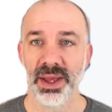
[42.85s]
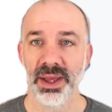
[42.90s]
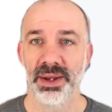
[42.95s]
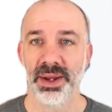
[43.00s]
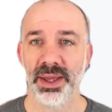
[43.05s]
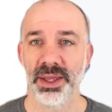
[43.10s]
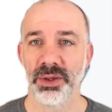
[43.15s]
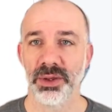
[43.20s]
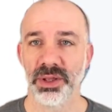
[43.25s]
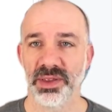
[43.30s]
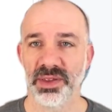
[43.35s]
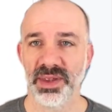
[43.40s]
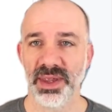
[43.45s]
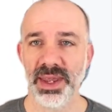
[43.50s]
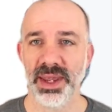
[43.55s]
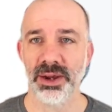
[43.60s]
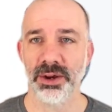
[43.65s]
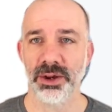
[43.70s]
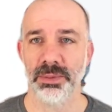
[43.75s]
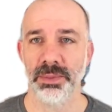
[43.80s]
Now you can see
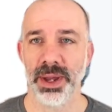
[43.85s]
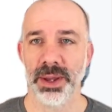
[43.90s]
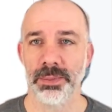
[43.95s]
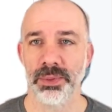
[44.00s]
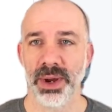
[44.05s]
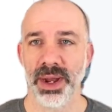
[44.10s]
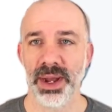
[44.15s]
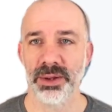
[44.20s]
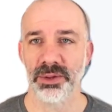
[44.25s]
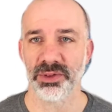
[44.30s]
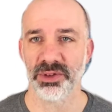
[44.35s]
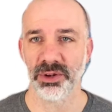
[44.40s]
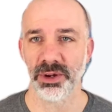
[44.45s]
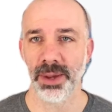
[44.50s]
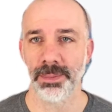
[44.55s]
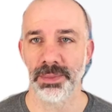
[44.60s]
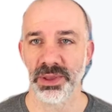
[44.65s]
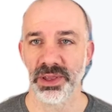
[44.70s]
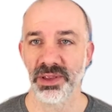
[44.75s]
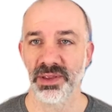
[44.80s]
here in my browser
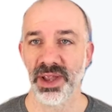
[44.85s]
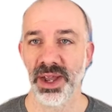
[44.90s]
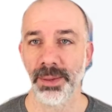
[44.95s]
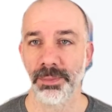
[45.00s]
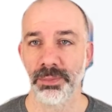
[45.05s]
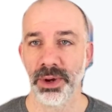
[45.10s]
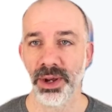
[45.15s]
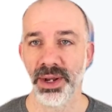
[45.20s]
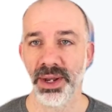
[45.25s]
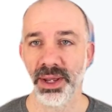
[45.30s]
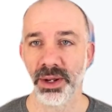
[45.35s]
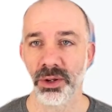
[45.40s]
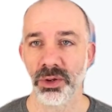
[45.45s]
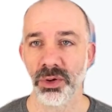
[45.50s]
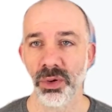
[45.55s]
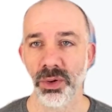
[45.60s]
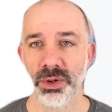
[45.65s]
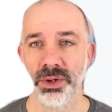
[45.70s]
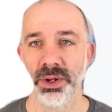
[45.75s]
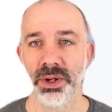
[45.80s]
up in the top right hand
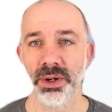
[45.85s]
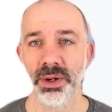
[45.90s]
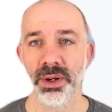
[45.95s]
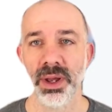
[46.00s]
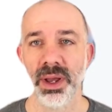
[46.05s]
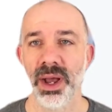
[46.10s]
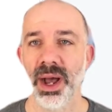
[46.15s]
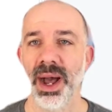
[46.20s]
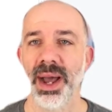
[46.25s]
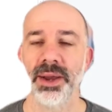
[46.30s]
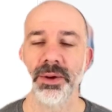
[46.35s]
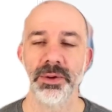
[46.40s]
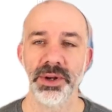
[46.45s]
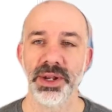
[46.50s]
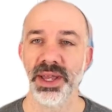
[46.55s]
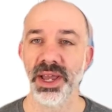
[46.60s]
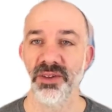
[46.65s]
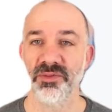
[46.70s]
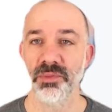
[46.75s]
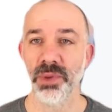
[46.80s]
corner, I
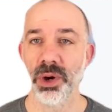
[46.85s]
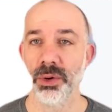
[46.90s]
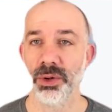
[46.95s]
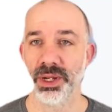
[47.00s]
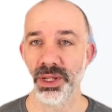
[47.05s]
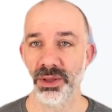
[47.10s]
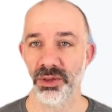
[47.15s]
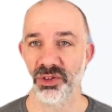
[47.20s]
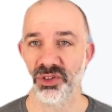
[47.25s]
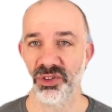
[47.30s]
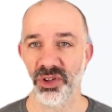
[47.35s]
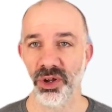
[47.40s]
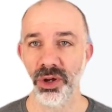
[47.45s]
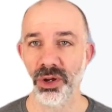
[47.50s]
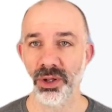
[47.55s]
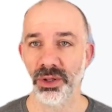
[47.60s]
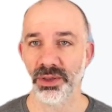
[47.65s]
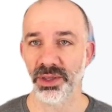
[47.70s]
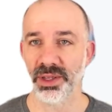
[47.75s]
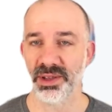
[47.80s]
already have Mote
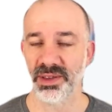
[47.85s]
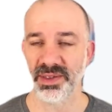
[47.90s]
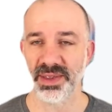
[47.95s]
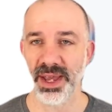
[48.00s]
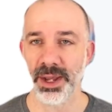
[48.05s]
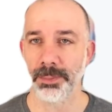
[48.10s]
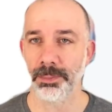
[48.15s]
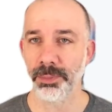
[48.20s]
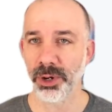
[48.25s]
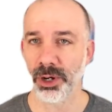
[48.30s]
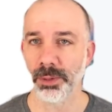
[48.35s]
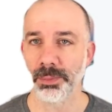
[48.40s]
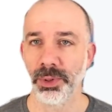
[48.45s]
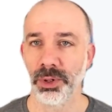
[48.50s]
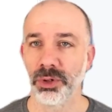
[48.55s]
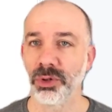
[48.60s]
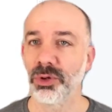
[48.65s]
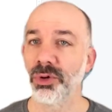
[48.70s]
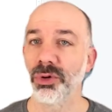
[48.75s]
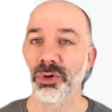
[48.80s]
installed. It's that
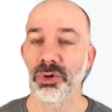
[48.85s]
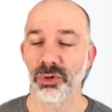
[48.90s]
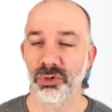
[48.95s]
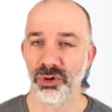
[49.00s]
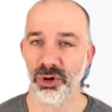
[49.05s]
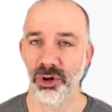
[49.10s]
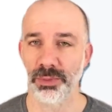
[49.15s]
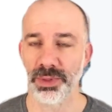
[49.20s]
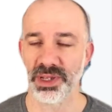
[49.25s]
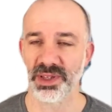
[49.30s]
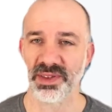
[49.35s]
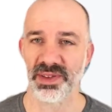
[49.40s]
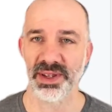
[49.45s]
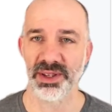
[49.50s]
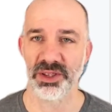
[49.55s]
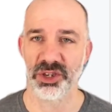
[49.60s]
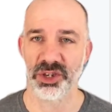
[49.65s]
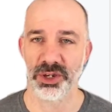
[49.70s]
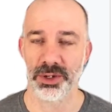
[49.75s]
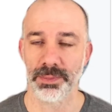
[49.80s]
purple Google Chrome
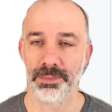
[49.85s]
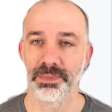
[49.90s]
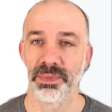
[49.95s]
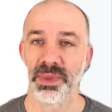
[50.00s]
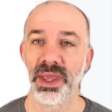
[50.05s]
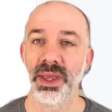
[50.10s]
extension.